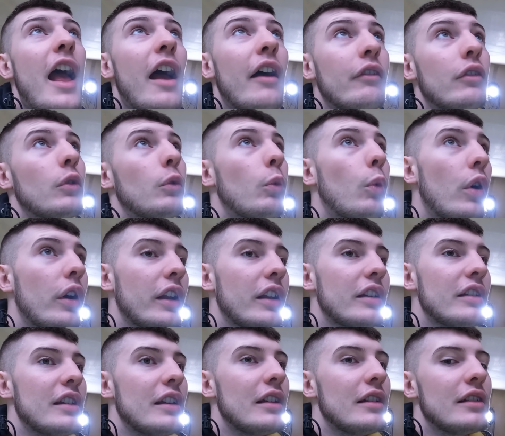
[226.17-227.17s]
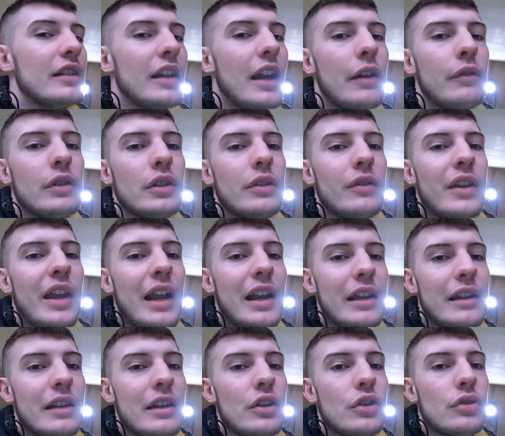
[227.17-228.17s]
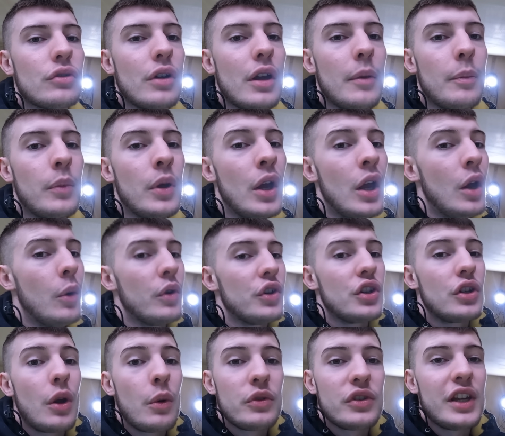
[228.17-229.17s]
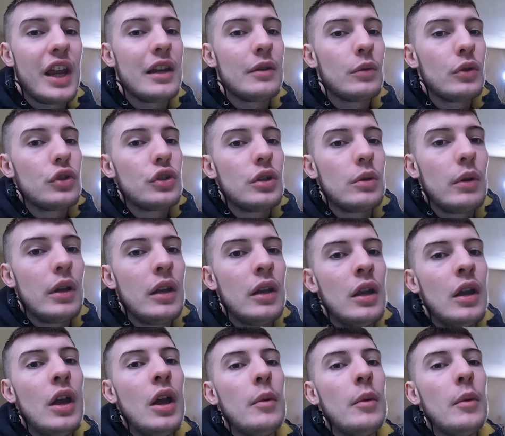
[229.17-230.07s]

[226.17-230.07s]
ever wanted to get rid of the LED strip, which I don't see anyone doing,